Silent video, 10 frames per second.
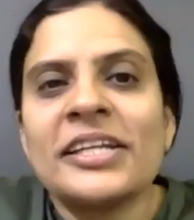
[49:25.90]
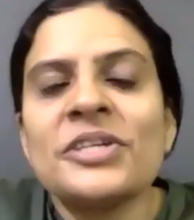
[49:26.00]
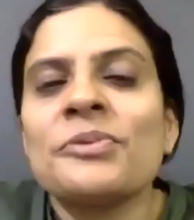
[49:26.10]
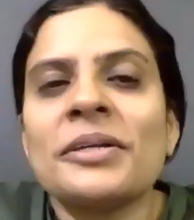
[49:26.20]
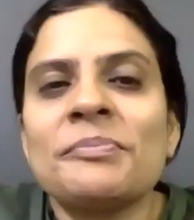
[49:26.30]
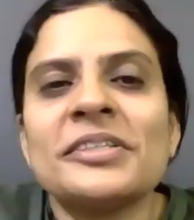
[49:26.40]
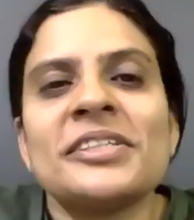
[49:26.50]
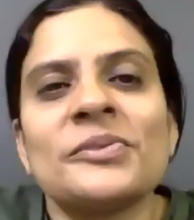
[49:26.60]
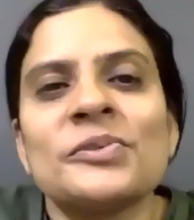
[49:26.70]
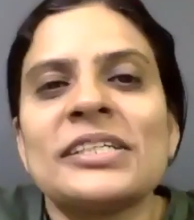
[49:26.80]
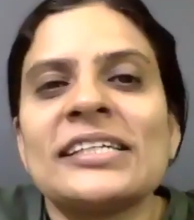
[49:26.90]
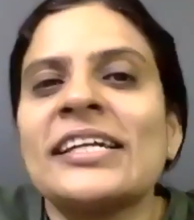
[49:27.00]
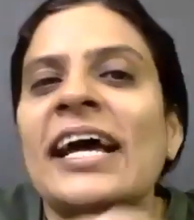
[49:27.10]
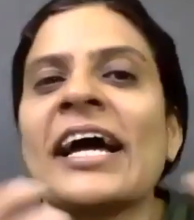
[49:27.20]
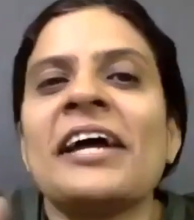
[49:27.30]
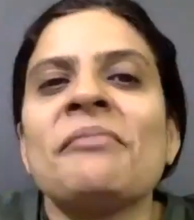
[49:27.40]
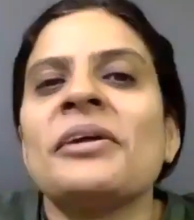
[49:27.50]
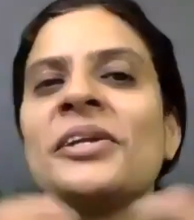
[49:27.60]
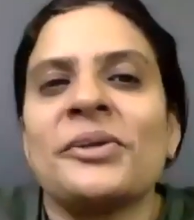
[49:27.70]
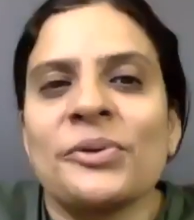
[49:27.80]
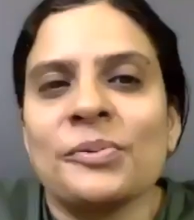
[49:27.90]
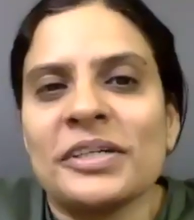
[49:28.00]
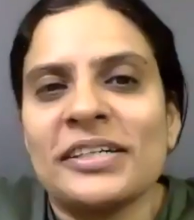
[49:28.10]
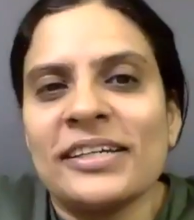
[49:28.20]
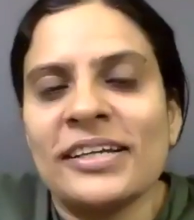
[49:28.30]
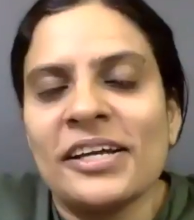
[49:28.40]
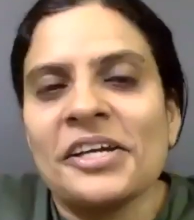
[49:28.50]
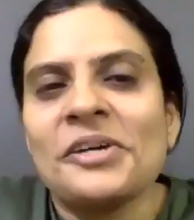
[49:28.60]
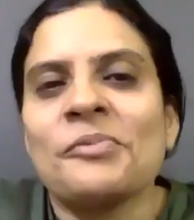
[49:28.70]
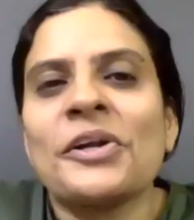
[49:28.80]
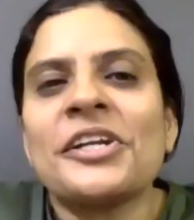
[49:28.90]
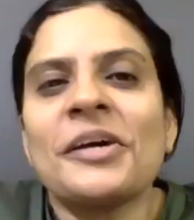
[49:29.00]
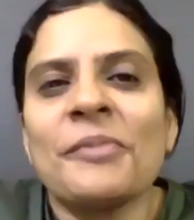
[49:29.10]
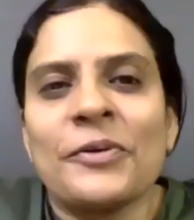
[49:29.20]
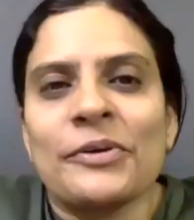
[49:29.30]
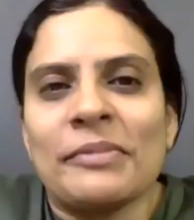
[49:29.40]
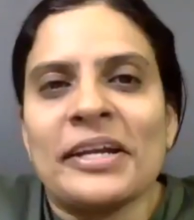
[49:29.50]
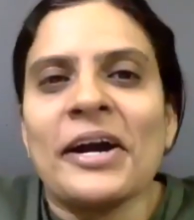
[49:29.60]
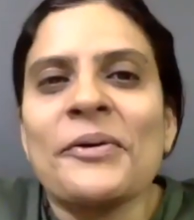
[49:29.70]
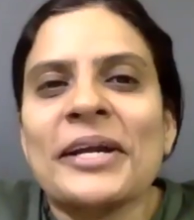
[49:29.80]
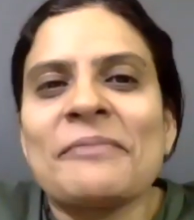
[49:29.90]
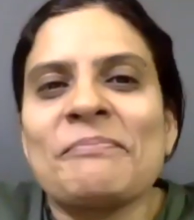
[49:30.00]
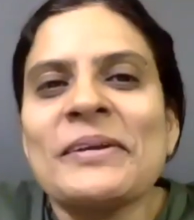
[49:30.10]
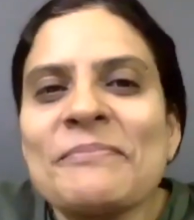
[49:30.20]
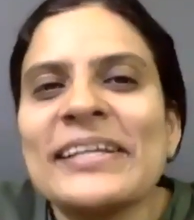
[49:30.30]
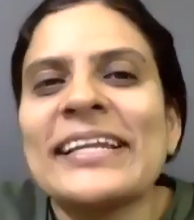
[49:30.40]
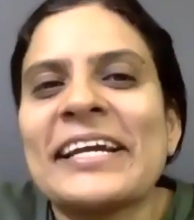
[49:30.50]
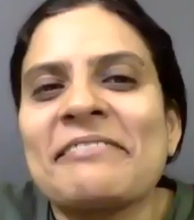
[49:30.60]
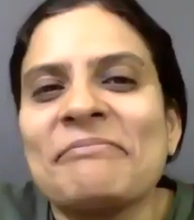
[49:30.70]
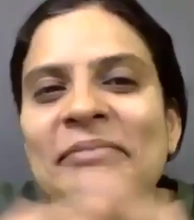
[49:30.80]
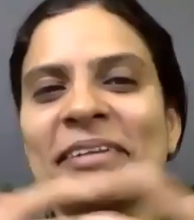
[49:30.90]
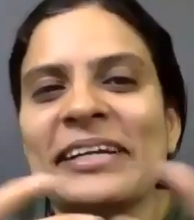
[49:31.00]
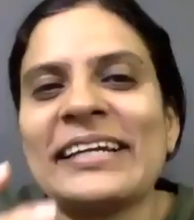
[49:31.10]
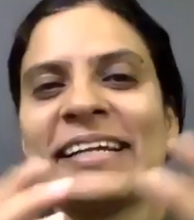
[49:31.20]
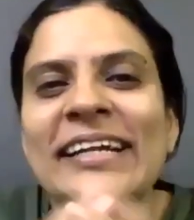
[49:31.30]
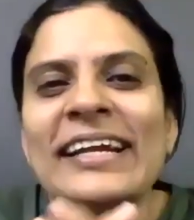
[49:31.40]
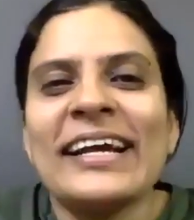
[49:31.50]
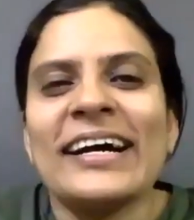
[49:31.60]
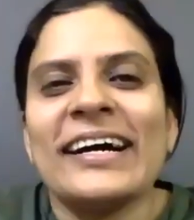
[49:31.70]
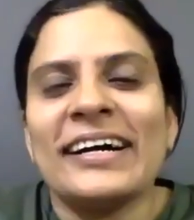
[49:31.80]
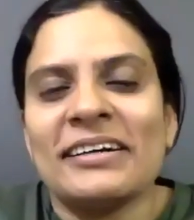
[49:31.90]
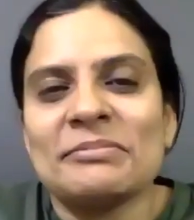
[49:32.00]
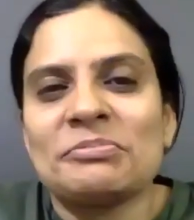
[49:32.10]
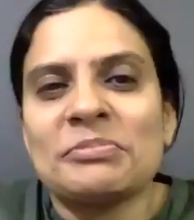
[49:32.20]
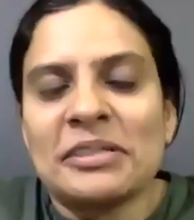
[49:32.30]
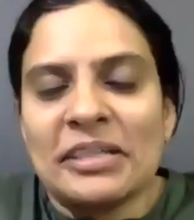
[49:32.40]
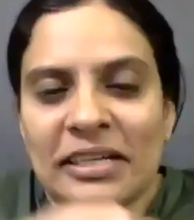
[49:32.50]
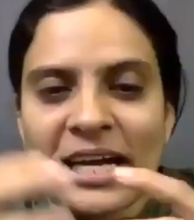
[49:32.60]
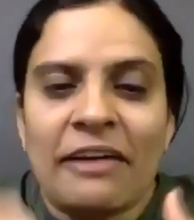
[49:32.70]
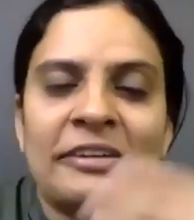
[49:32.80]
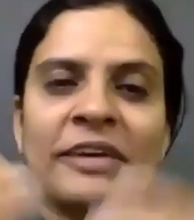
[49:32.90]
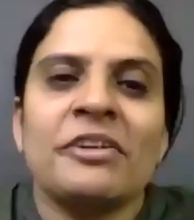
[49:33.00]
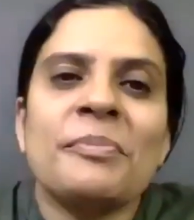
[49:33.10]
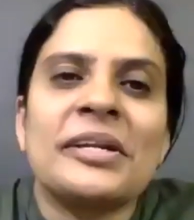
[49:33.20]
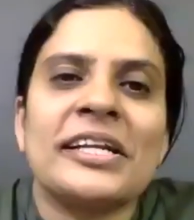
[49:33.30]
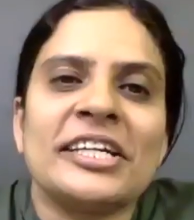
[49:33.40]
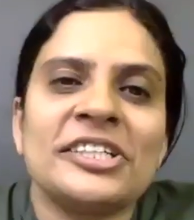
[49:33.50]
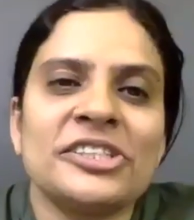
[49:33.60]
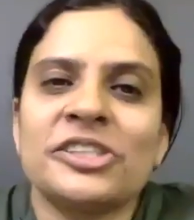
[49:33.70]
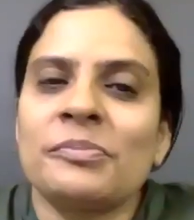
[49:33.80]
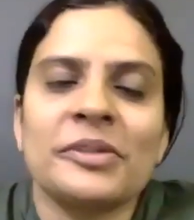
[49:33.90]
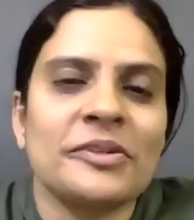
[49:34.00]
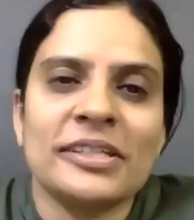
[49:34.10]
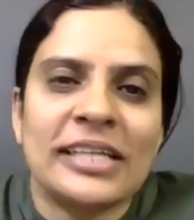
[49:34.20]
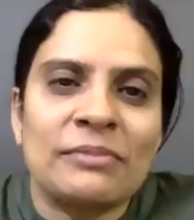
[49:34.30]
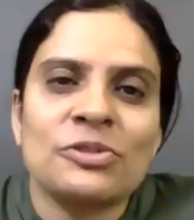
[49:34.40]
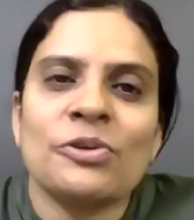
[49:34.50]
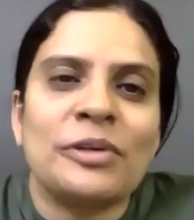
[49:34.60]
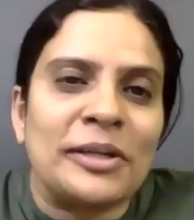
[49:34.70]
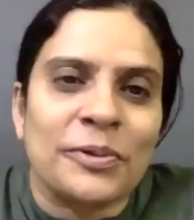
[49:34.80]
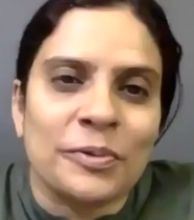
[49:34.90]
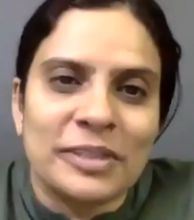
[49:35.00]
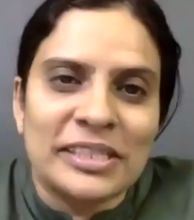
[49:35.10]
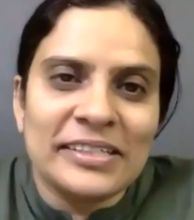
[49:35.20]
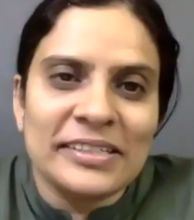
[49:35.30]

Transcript: There is one person who says that I am an introvert. What about me? How can people like me have developed a relationship because I'm so introvert?